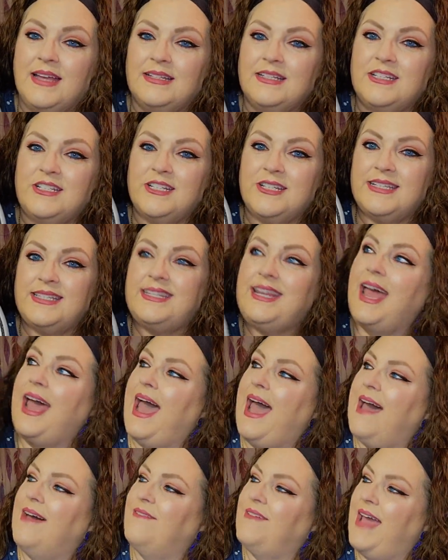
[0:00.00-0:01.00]
just
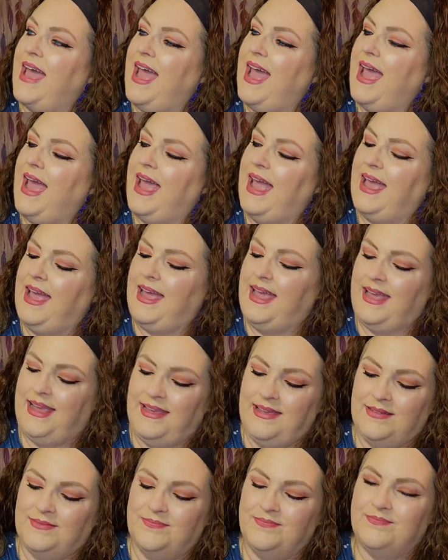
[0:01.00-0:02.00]
have
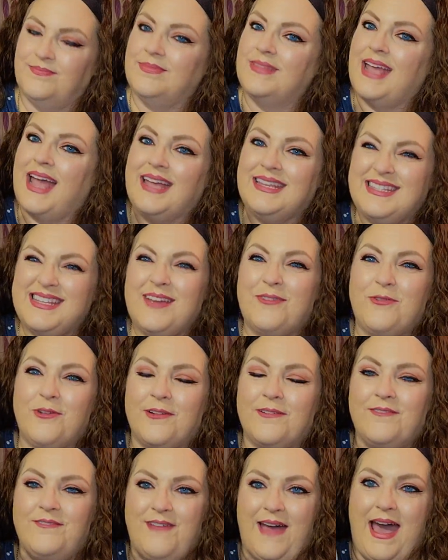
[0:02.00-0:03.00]
a, a
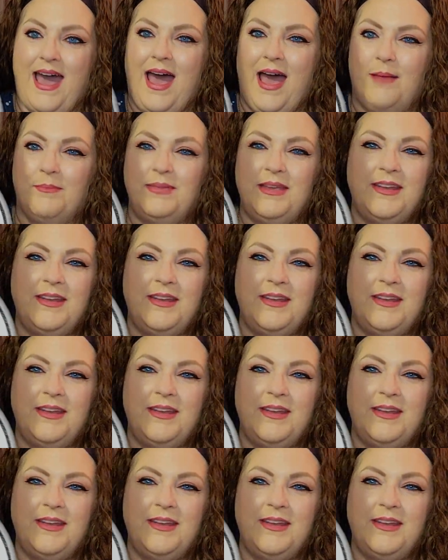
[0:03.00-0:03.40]
different vibe.